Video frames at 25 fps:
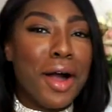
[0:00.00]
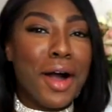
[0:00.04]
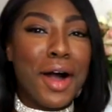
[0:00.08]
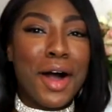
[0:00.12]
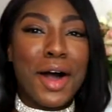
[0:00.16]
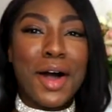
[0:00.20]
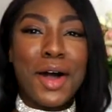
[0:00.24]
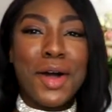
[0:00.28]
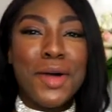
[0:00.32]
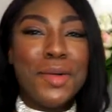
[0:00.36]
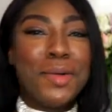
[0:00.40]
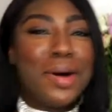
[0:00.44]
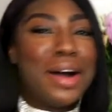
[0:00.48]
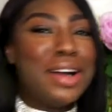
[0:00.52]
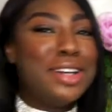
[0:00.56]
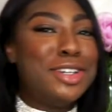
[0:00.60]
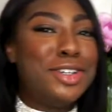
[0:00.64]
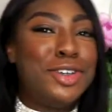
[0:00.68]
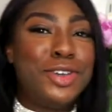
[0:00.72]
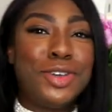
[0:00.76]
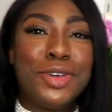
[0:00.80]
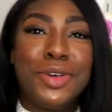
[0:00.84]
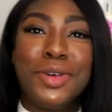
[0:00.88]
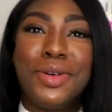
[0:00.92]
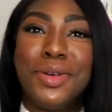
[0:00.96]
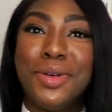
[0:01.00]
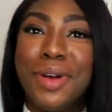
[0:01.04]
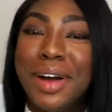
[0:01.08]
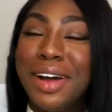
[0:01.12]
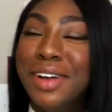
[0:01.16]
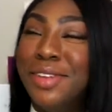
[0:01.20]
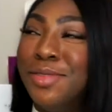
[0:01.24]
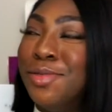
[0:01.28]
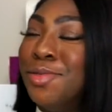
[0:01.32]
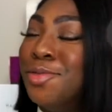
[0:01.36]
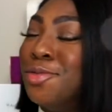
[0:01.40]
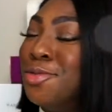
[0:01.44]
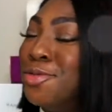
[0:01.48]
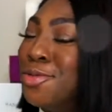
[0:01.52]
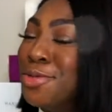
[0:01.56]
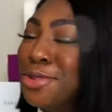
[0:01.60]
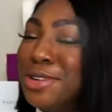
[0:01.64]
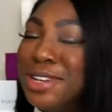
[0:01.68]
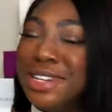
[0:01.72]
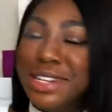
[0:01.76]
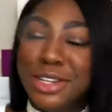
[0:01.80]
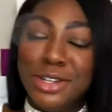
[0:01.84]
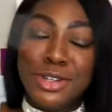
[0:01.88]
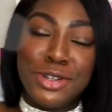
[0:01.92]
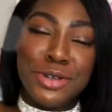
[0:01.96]
Oh, I
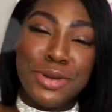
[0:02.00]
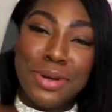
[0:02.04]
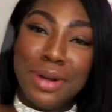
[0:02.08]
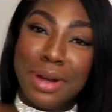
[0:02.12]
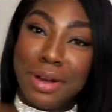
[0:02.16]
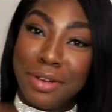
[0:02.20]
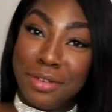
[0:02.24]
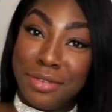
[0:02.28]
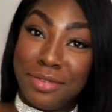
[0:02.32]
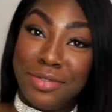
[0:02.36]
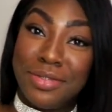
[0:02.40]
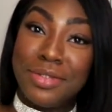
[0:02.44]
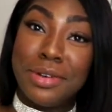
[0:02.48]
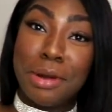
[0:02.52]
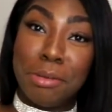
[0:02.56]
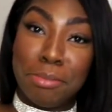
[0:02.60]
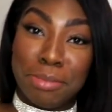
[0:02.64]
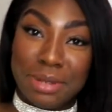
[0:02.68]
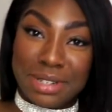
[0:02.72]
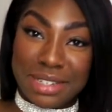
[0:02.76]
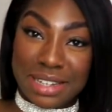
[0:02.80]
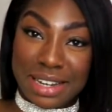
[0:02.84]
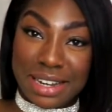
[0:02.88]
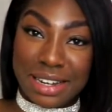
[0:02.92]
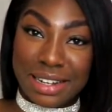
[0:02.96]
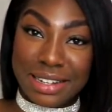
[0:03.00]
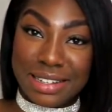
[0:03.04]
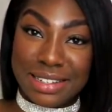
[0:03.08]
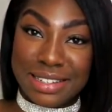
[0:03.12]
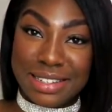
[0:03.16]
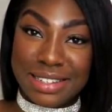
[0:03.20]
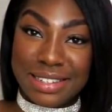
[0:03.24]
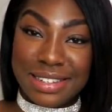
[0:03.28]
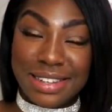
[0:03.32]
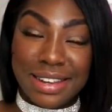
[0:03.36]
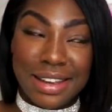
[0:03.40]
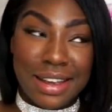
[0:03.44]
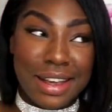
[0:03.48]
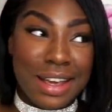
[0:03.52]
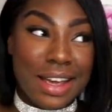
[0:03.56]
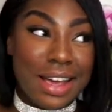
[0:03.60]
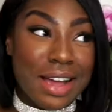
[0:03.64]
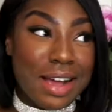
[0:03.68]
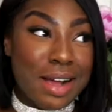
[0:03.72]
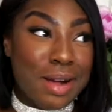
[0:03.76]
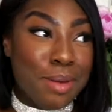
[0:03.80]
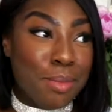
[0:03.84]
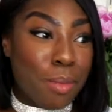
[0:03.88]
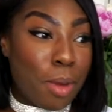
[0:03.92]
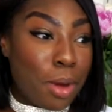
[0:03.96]
really do love number 6,
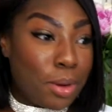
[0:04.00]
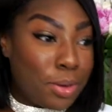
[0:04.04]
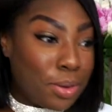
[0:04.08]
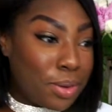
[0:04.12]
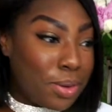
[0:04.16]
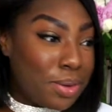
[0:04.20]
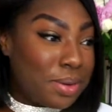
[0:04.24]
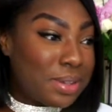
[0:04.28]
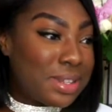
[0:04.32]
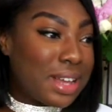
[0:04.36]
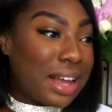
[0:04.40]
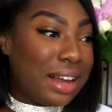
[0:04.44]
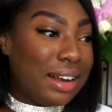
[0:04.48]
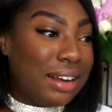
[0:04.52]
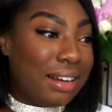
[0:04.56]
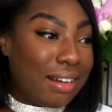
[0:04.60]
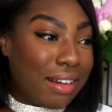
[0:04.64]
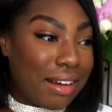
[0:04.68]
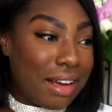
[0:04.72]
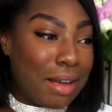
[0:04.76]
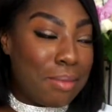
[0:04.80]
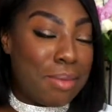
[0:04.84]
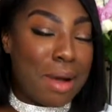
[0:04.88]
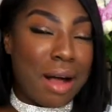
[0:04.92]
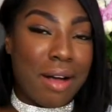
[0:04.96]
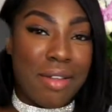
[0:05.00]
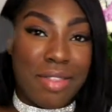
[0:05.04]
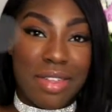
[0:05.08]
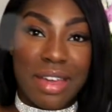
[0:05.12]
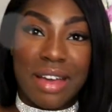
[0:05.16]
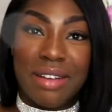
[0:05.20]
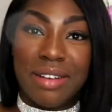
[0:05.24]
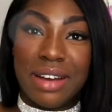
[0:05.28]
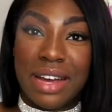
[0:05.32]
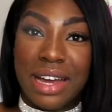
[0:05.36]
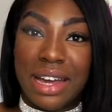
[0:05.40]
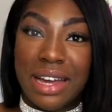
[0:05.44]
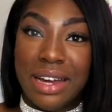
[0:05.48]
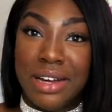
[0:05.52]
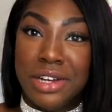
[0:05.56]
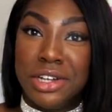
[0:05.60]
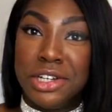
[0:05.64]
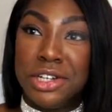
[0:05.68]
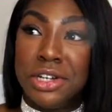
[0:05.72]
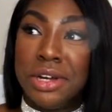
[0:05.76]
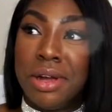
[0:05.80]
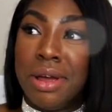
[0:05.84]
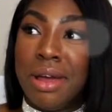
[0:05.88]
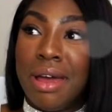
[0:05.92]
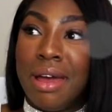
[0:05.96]
models that lie about their
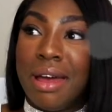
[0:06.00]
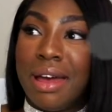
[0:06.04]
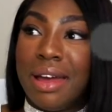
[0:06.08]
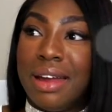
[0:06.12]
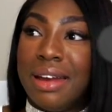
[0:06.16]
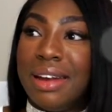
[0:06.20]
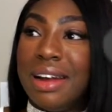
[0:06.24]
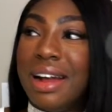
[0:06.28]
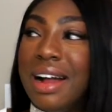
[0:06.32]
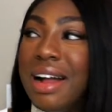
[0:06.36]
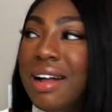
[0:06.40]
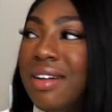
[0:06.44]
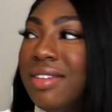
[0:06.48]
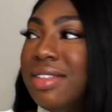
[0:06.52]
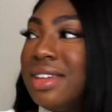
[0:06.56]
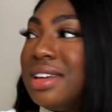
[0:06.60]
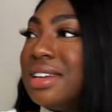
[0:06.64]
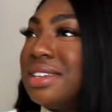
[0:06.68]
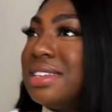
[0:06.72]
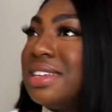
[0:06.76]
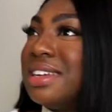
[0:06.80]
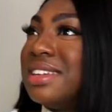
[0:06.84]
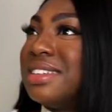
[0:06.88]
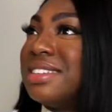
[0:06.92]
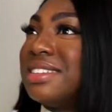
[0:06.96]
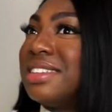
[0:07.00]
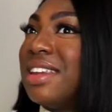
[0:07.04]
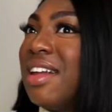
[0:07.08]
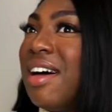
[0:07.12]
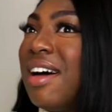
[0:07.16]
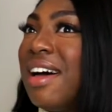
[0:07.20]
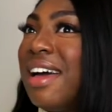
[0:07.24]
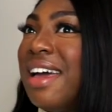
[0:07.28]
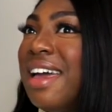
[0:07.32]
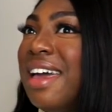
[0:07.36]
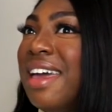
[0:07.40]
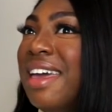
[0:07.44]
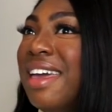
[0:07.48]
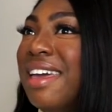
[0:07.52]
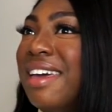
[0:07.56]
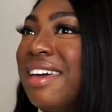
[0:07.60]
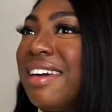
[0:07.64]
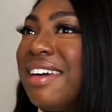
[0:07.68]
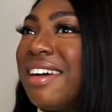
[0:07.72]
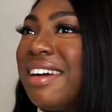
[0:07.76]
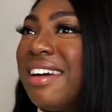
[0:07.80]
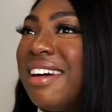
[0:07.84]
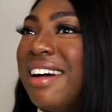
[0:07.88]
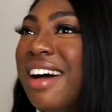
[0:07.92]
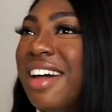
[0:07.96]
age. Now this is like,
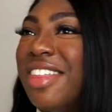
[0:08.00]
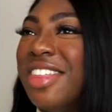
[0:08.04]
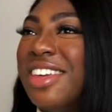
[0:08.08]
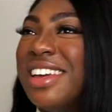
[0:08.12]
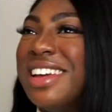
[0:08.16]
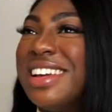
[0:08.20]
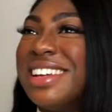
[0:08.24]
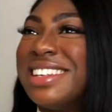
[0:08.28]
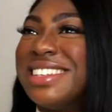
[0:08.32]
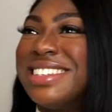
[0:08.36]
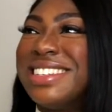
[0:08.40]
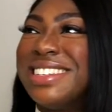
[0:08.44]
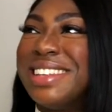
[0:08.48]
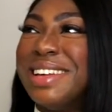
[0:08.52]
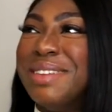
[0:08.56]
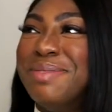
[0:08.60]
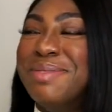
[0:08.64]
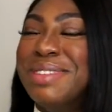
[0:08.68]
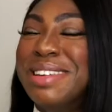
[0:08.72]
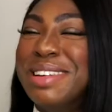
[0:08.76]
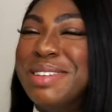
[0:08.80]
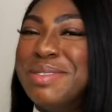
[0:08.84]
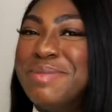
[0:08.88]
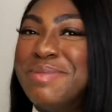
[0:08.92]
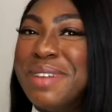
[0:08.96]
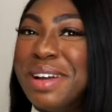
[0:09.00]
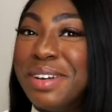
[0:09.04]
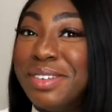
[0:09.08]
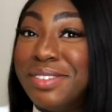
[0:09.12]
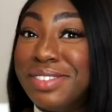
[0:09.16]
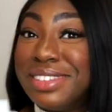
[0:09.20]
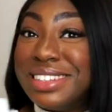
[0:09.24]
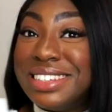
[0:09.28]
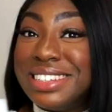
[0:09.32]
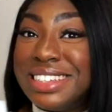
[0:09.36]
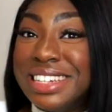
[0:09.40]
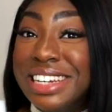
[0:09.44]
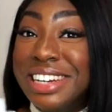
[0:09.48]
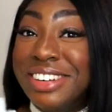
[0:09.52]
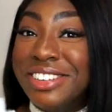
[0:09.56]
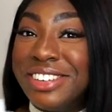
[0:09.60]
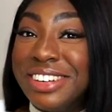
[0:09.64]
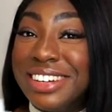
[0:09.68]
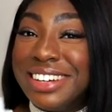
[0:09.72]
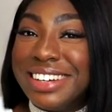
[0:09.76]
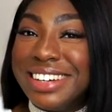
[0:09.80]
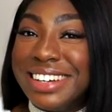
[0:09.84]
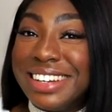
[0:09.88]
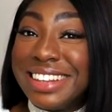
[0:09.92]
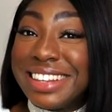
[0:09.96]
I think it's a little bit of a
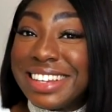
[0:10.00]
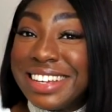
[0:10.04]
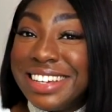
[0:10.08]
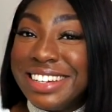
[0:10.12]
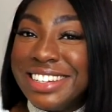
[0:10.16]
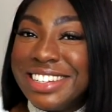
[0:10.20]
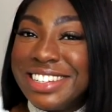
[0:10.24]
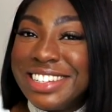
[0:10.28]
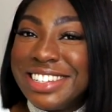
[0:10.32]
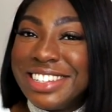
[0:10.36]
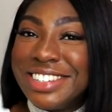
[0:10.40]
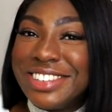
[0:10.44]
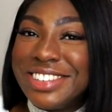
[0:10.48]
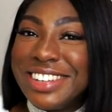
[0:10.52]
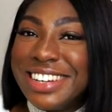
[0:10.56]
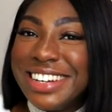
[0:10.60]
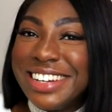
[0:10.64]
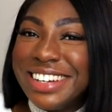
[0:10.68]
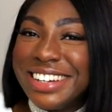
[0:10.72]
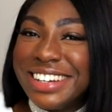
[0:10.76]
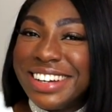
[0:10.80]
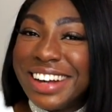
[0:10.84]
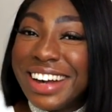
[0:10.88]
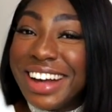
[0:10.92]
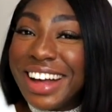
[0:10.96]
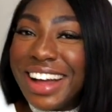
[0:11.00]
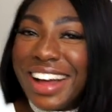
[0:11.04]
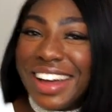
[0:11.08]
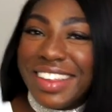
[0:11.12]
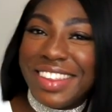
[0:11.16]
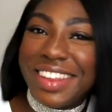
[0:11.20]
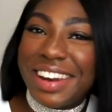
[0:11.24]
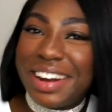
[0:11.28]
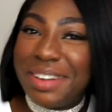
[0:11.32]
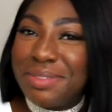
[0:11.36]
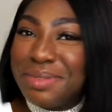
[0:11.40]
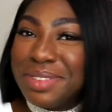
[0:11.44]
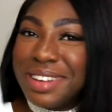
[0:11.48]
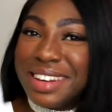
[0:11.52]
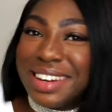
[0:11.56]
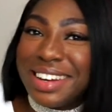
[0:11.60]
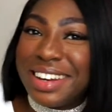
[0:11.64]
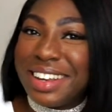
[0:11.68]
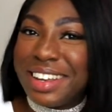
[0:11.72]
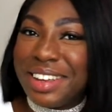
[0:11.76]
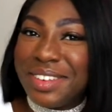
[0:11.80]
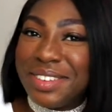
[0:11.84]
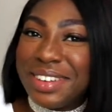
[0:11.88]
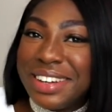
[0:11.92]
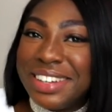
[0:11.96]
secret in the industry that I'm letting
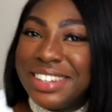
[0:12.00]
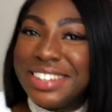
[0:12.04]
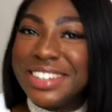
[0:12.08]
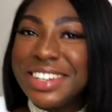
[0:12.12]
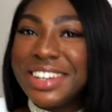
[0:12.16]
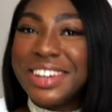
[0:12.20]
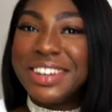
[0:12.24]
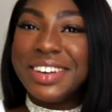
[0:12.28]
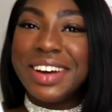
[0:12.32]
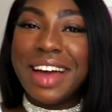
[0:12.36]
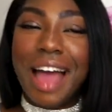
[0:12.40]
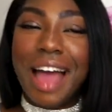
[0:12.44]
you into.